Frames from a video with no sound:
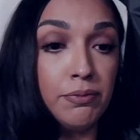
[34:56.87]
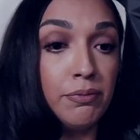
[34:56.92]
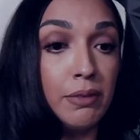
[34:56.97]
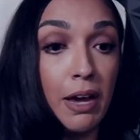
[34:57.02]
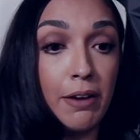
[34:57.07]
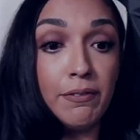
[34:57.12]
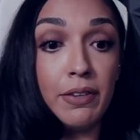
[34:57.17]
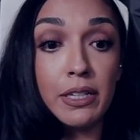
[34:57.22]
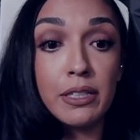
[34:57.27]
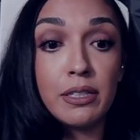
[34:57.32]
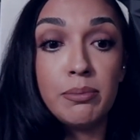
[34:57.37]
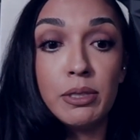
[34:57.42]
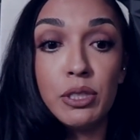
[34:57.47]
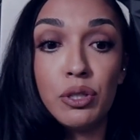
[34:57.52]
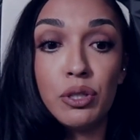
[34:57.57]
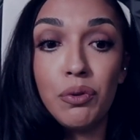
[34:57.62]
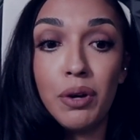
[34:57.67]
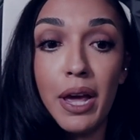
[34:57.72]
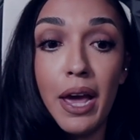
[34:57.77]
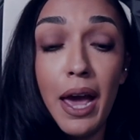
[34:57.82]
that victim
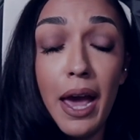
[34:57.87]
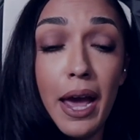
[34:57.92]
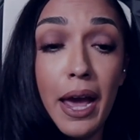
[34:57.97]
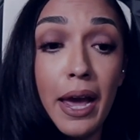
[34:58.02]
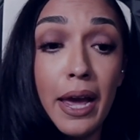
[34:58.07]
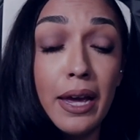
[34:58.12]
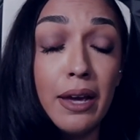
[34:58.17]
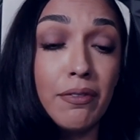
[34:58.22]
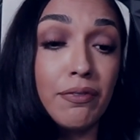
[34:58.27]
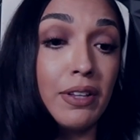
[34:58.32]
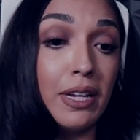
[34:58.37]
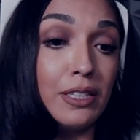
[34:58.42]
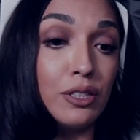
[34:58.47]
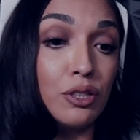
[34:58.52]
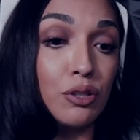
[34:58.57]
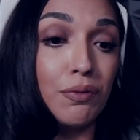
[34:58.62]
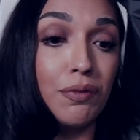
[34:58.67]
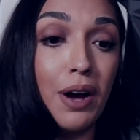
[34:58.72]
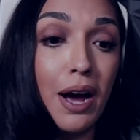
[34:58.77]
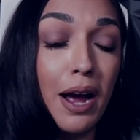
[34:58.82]
is okay, if they
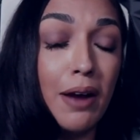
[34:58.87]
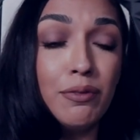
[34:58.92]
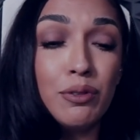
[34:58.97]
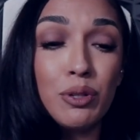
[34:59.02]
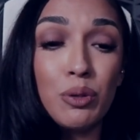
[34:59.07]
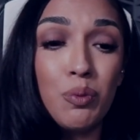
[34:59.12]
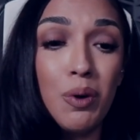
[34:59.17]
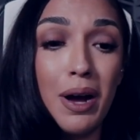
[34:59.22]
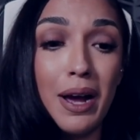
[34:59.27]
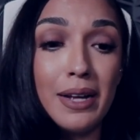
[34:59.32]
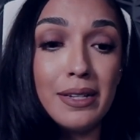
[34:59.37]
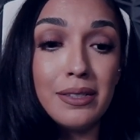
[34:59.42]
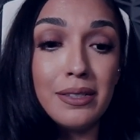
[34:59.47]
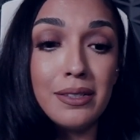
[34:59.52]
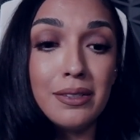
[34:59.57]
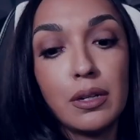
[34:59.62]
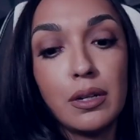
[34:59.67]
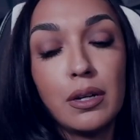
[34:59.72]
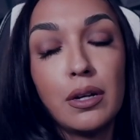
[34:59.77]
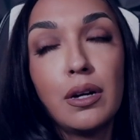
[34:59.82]
survived or what.